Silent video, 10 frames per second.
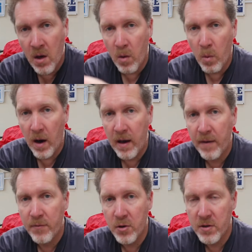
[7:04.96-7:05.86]
What I
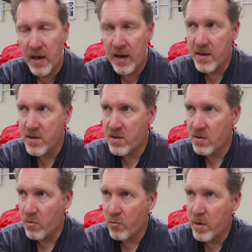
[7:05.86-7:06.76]
have looked at
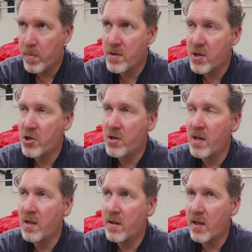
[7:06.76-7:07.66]
is
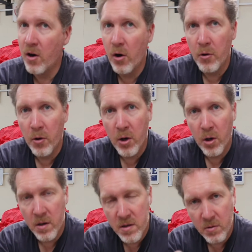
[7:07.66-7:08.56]
repositioning the oil
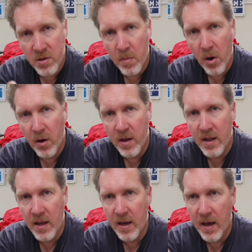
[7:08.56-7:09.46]
cooler so it's more in
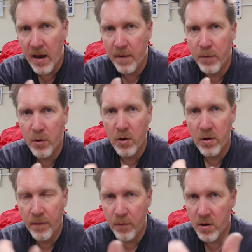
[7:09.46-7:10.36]
the airflow
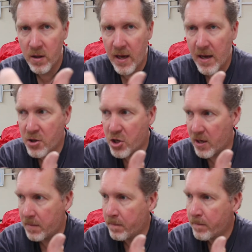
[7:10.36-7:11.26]
at the front of the
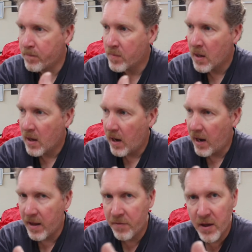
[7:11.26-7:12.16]
engine,
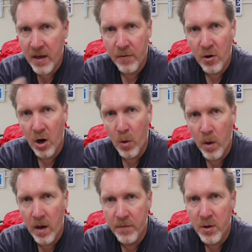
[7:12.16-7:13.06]
and I think I've got a
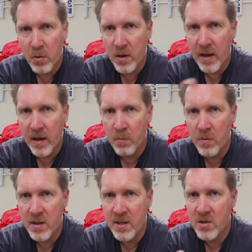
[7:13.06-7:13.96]
way of doing
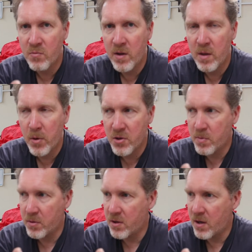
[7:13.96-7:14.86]
it. It isn't really
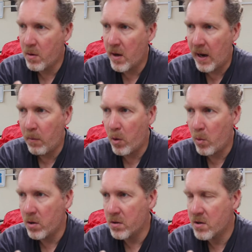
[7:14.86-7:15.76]
possible to do it how I
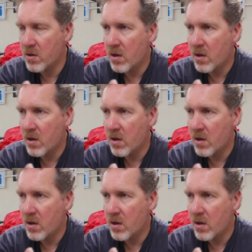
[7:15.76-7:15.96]
want